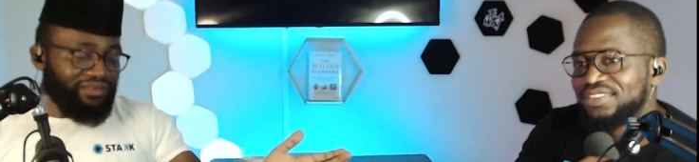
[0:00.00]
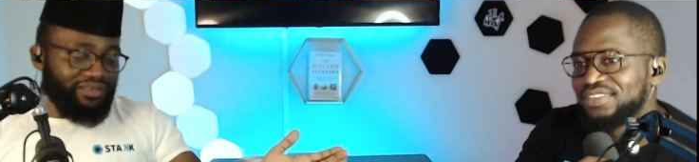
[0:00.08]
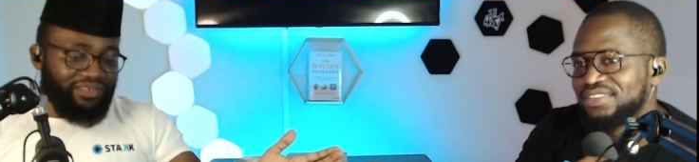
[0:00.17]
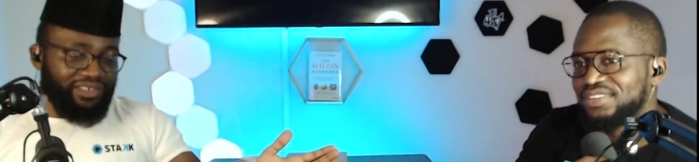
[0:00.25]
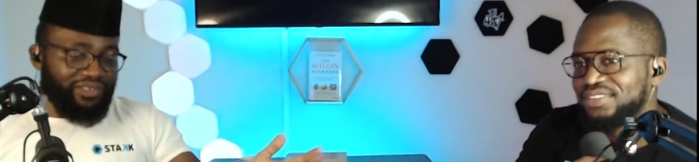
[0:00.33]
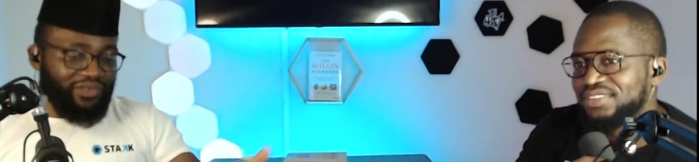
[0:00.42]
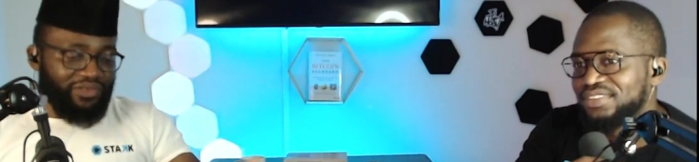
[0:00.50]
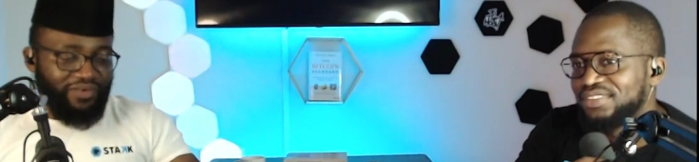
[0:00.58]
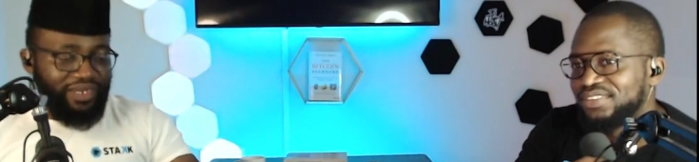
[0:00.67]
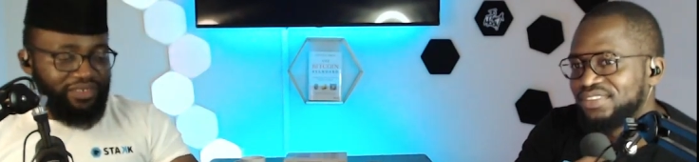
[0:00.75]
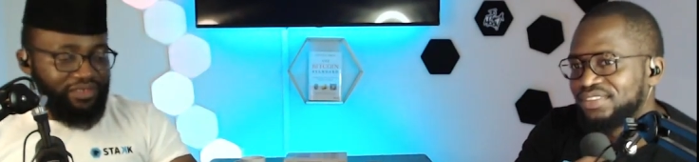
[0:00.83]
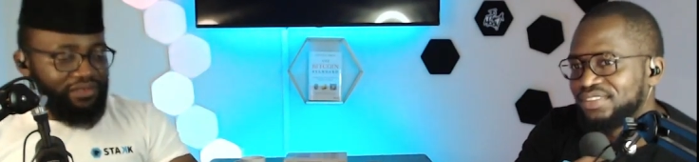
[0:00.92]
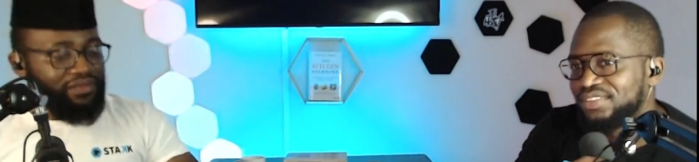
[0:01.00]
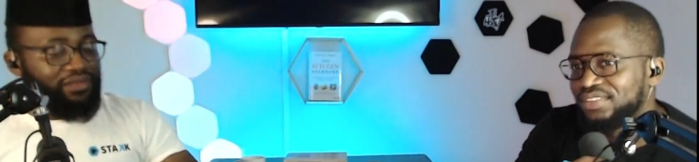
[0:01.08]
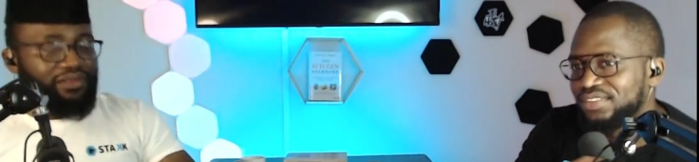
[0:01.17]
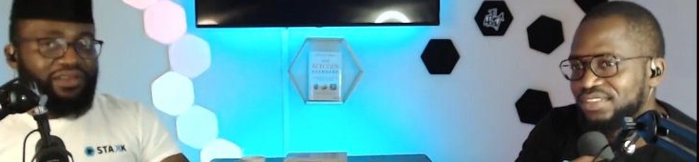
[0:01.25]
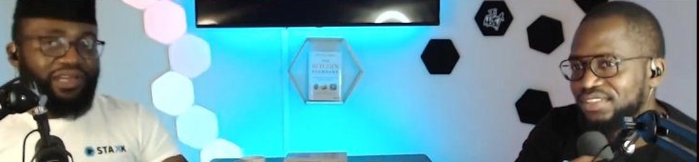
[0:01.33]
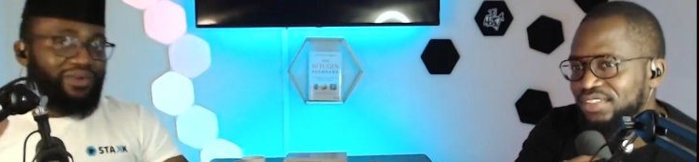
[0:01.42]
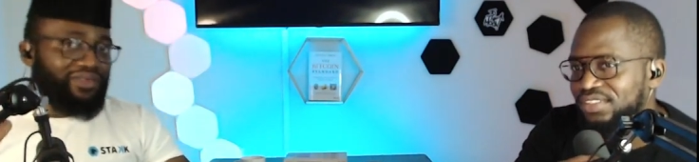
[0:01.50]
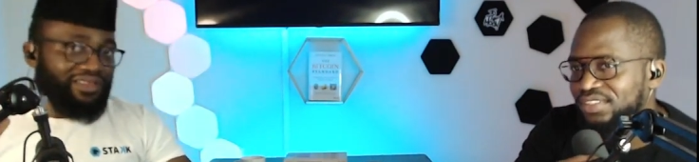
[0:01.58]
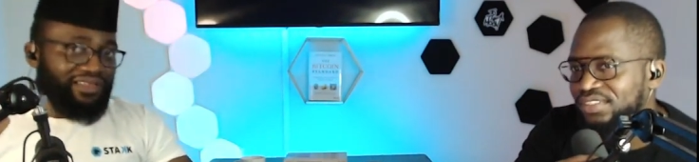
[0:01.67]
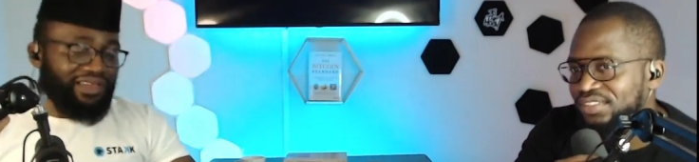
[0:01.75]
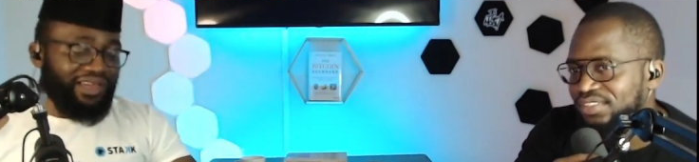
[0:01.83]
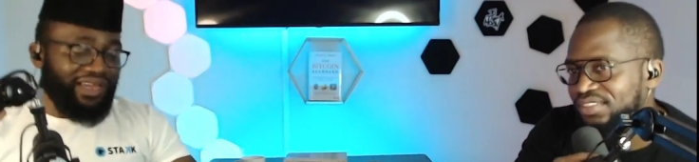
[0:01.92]
Speaker 1: Jesus Christ, I don't think
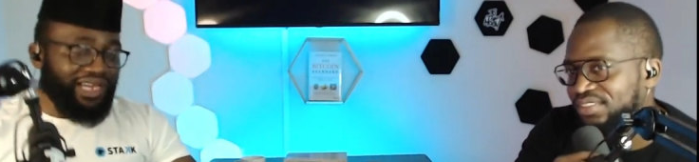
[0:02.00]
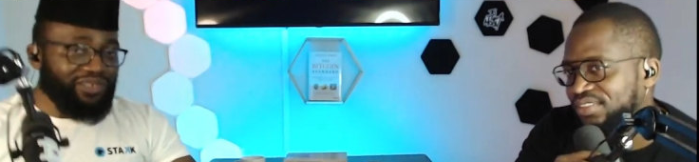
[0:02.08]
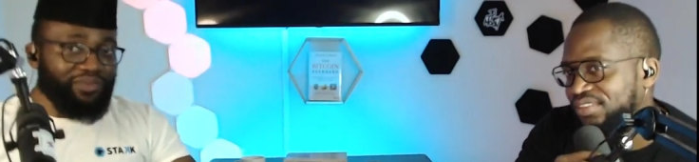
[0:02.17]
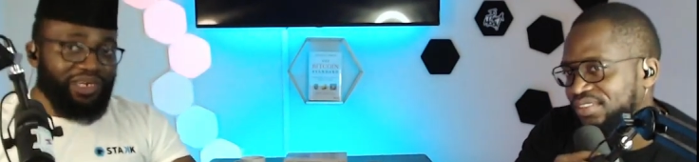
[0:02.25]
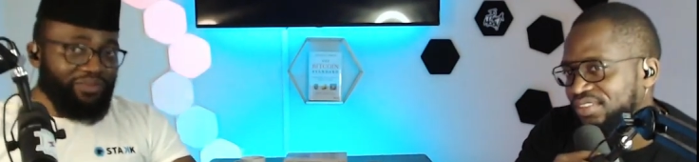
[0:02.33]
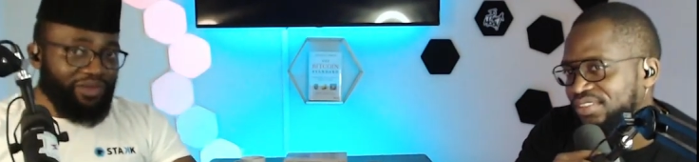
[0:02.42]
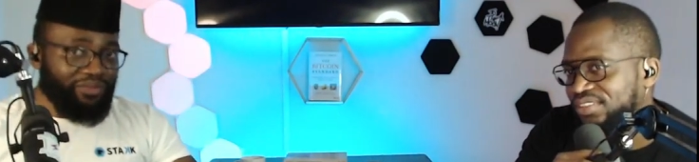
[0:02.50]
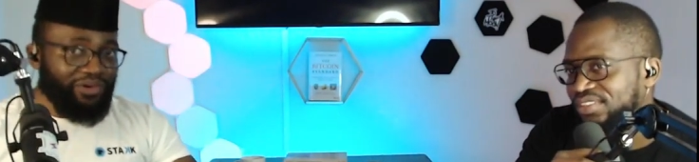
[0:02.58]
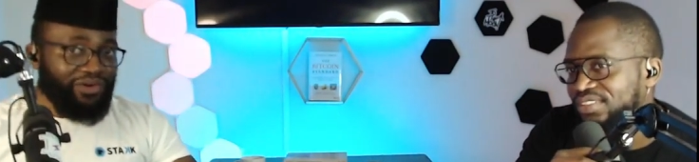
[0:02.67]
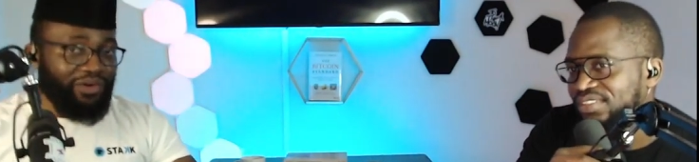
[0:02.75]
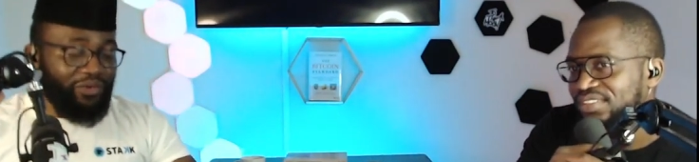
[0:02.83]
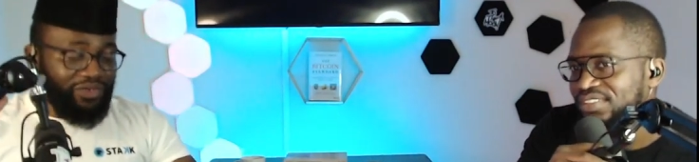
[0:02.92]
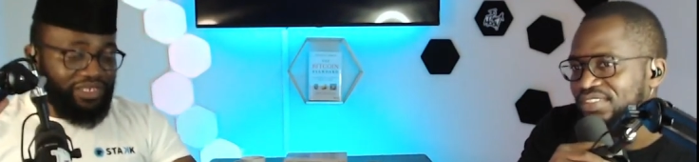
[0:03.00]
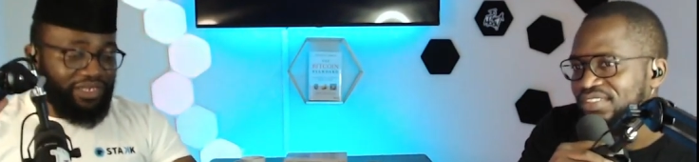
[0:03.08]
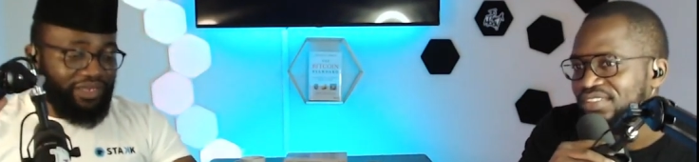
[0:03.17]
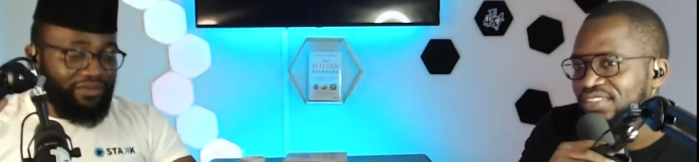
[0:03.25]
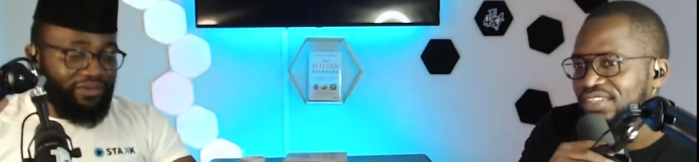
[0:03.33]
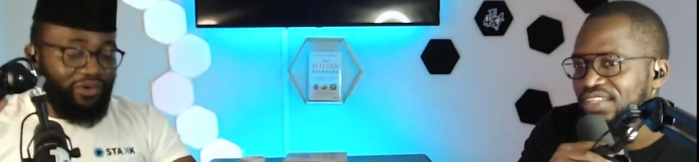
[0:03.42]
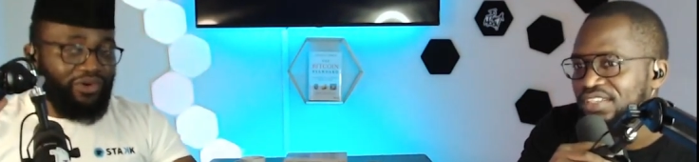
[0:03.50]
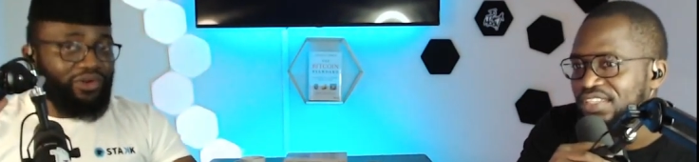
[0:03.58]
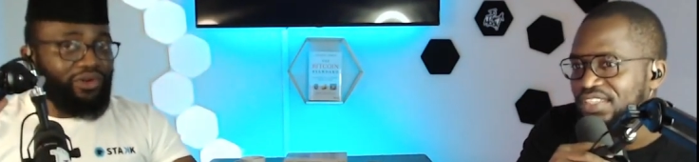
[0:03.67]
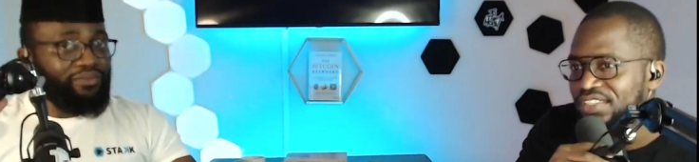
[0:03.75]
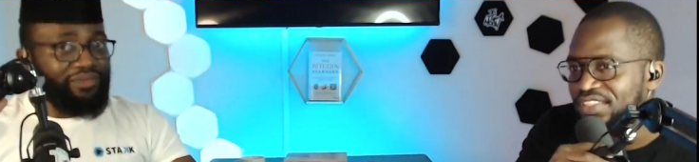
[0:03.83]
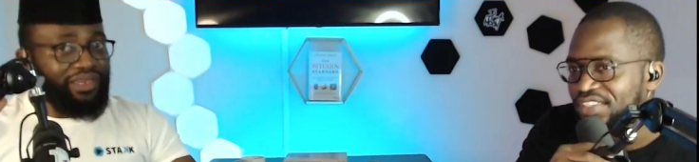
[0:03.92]
they can catch many people on their worst day. On their,
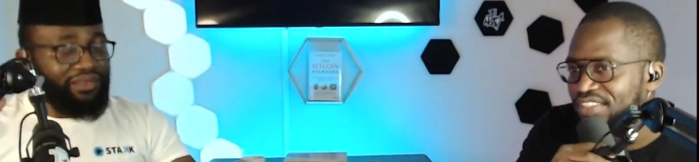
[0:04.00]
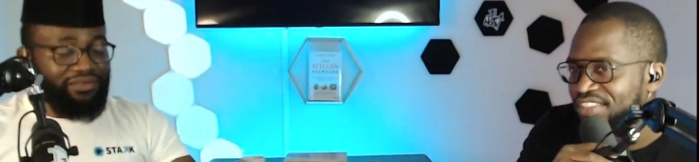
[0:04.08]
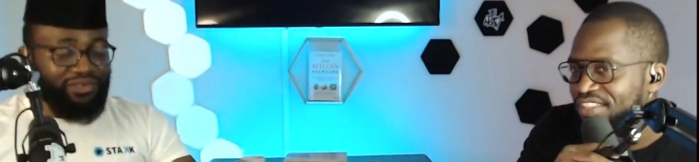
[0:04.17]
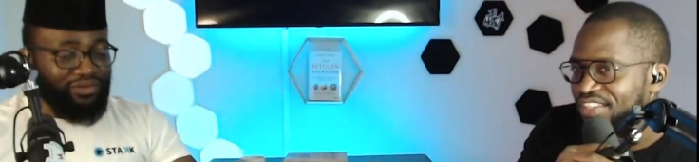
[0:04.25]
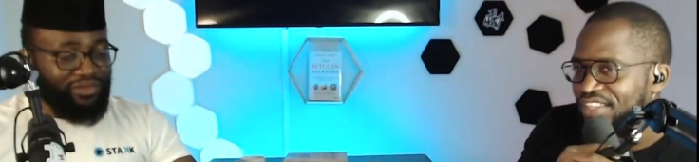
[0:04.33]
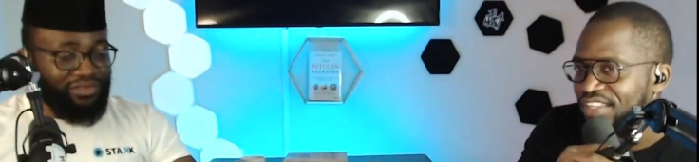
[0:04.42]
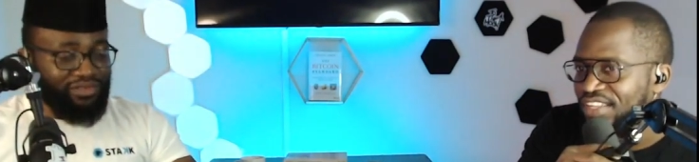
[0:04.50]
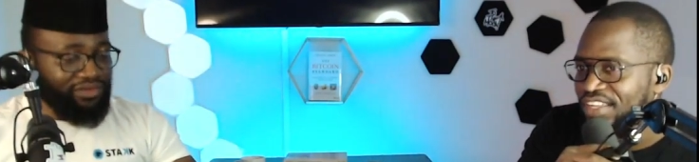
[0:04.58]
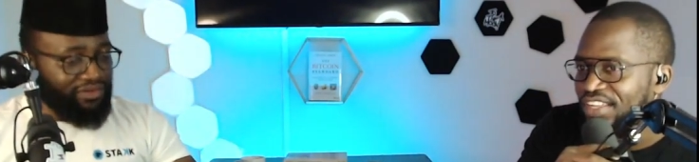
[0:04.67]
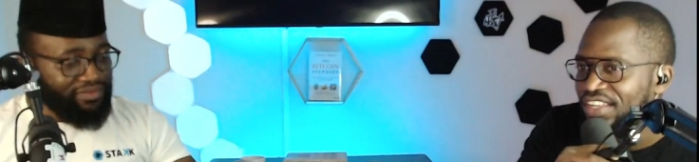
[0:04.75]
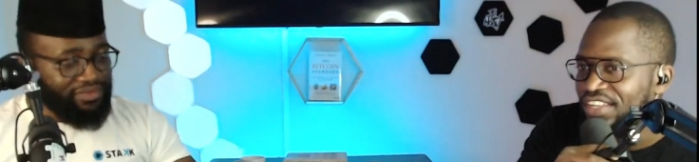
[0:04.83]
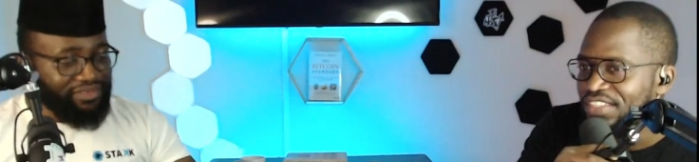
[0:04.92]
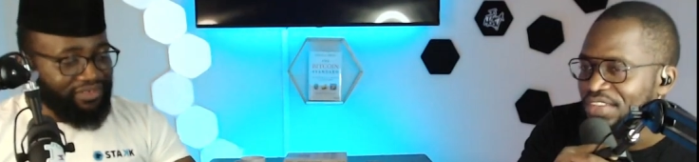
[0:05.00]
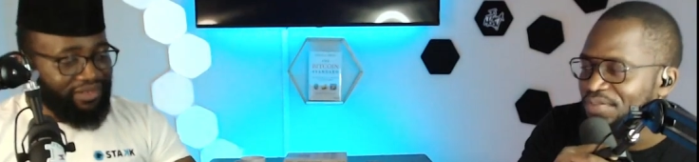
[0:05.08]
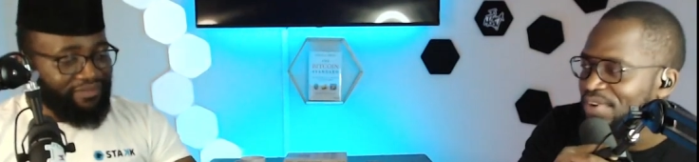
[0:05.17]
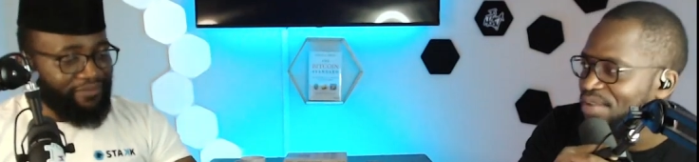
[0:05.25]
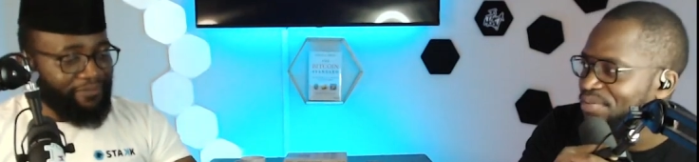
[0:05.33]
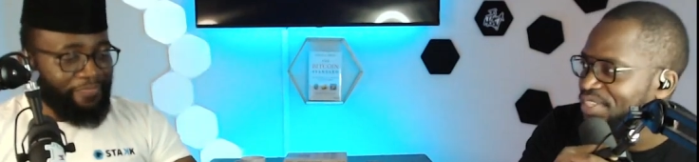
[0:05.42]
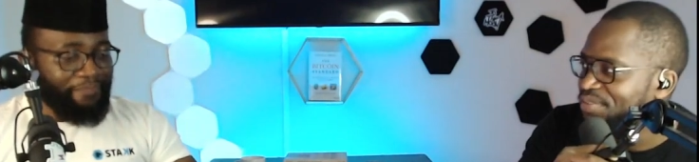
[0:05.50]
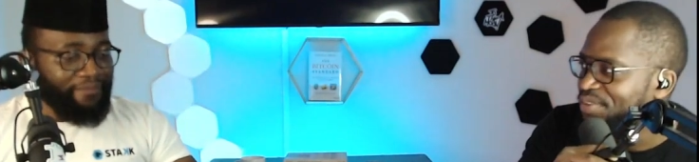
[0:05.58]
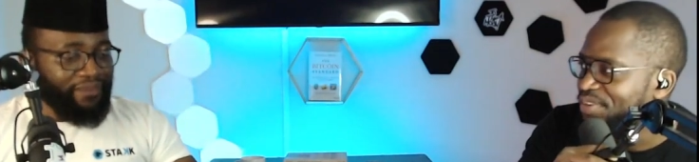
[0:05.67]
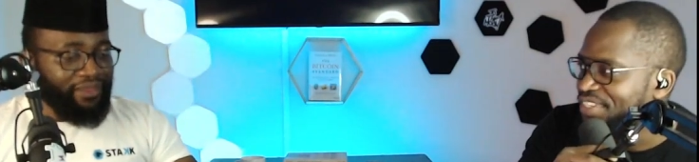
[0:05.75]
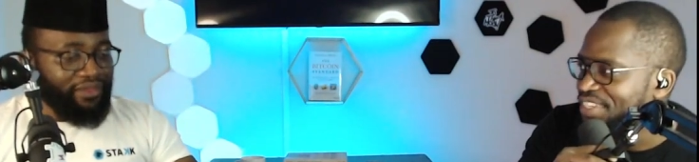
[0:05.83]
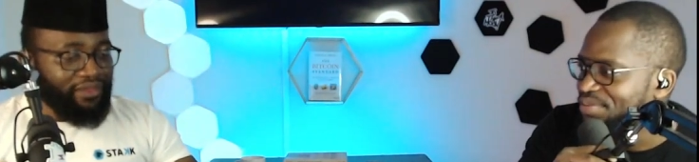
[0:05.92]
yeah, so it's... Uh,
Speaker 2: it's Dave Ramsey, for
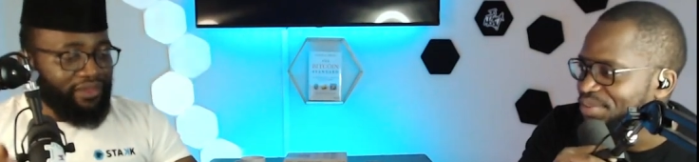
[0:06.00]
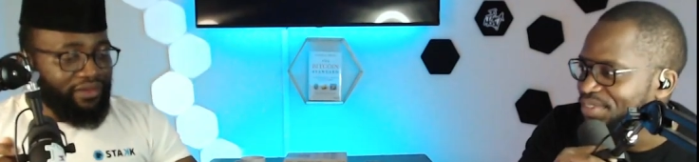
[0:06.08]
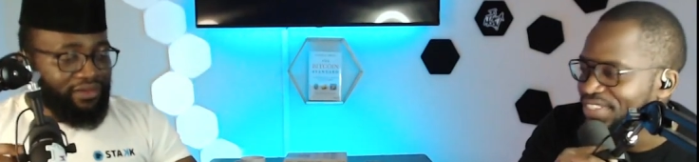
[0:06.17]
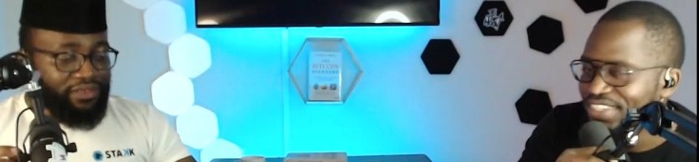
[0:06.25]
example.